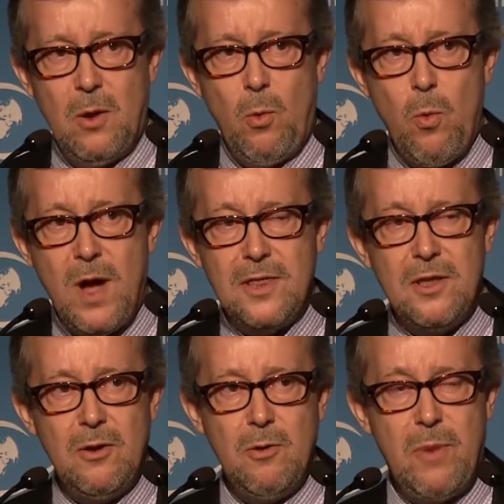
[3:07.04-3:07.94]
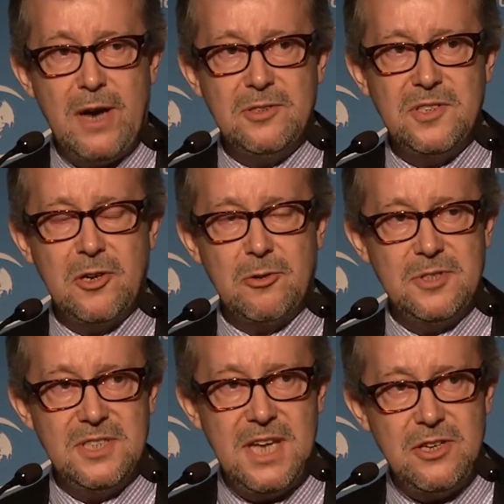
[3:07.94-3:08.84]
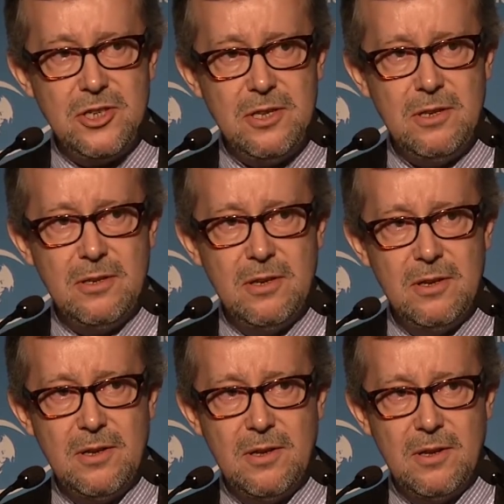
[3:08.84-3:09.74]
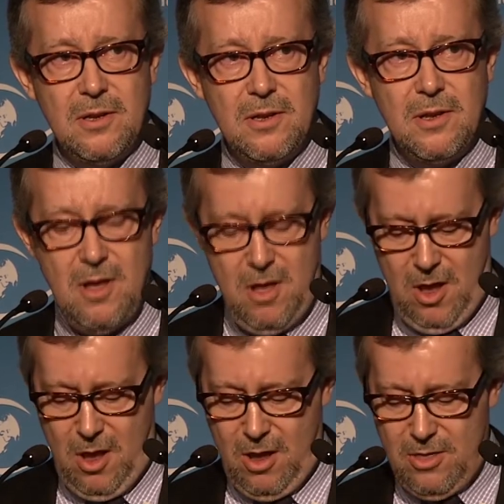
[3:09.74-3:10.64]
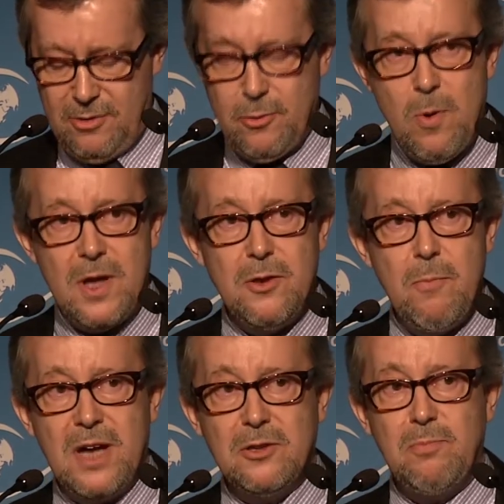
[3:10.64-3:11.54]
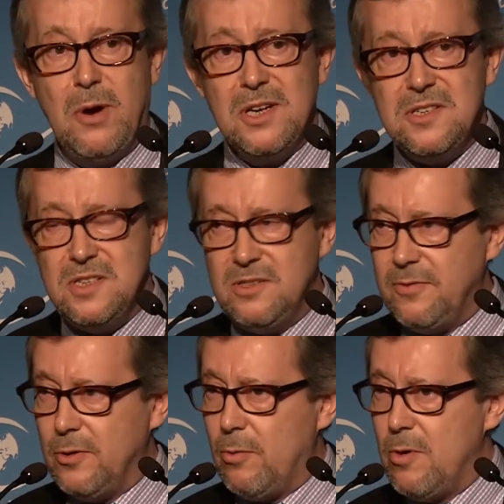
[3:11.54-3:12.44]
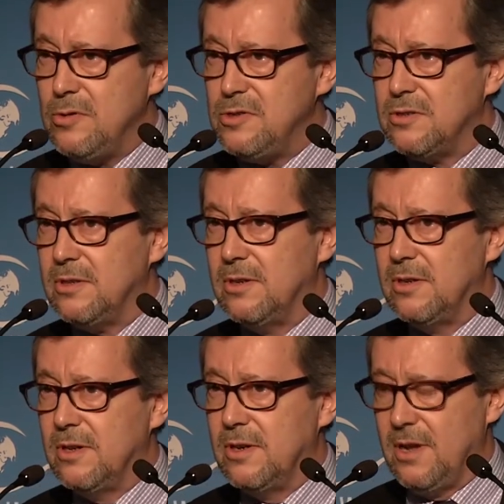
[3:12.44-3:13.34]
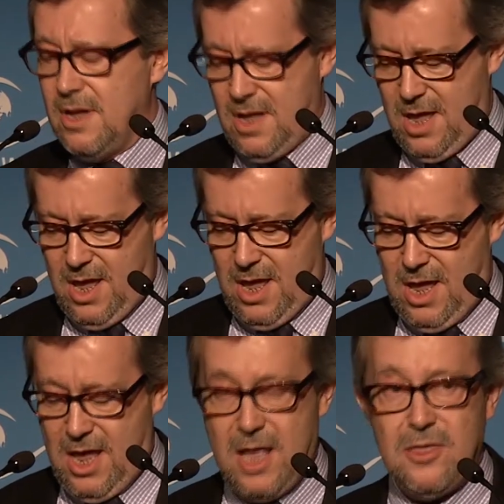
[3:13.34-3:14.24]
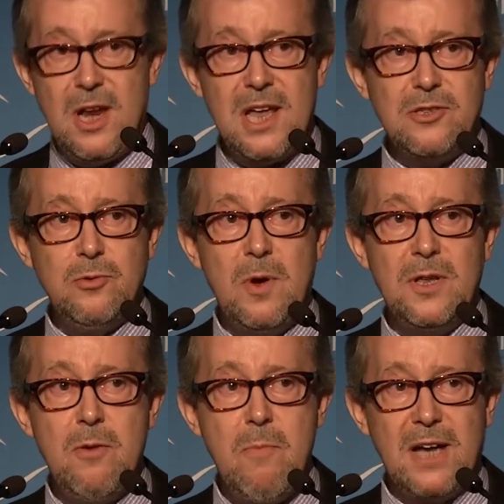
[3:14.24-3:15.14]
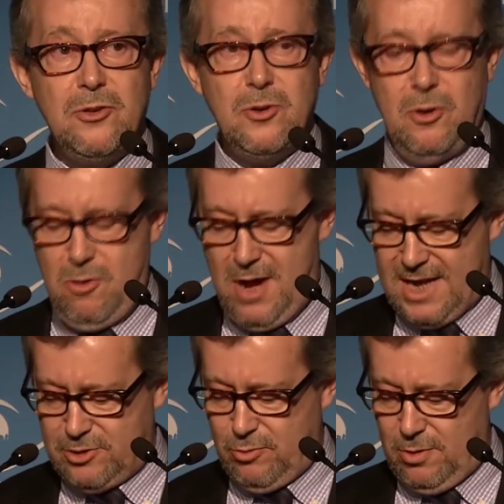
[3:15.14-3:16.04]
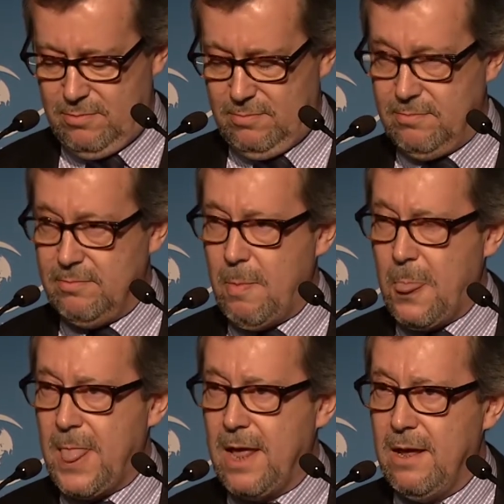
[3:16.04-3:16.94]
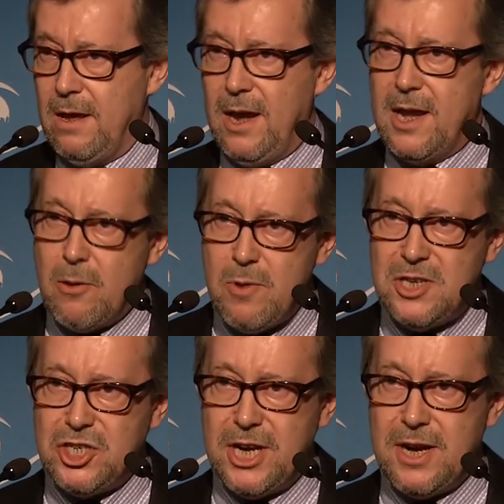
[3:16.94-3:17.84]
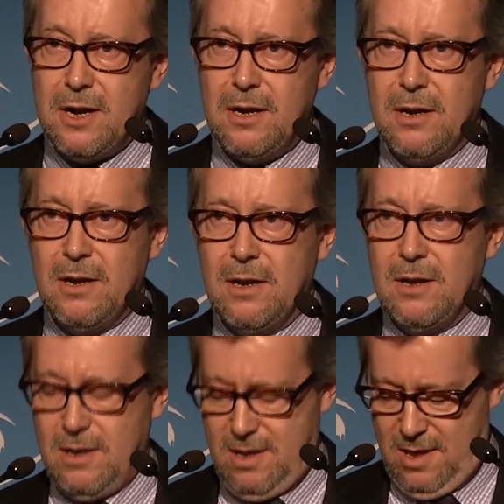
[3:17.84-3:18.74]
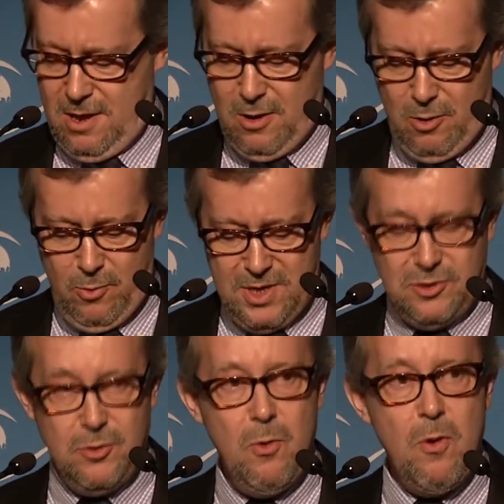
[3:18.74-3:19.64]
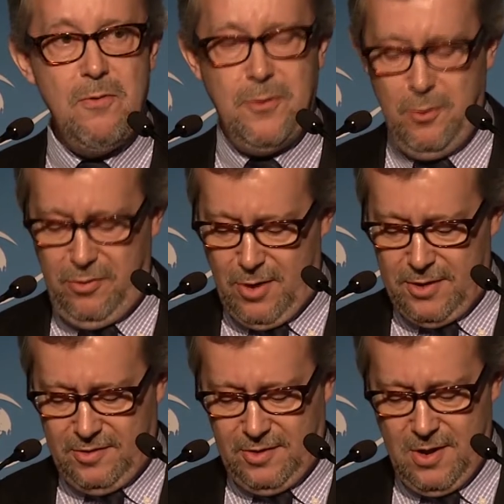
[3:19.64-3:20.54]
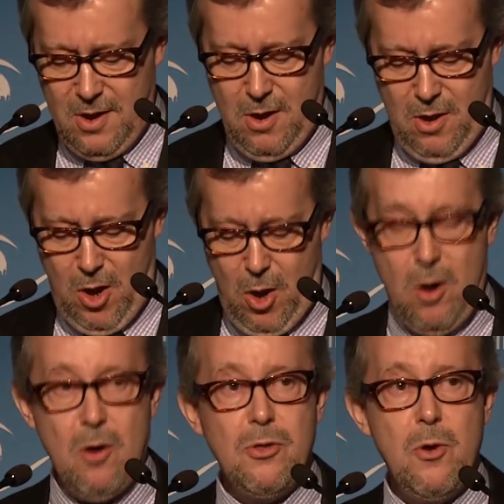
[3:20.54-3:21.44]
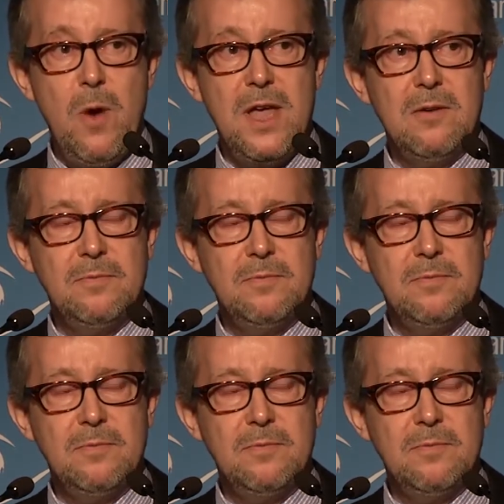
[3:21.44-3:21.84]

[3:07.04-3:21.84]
One about securitization, another one about policies for growth, and the last one about collateral. And I will share with you a few thoughts along the way.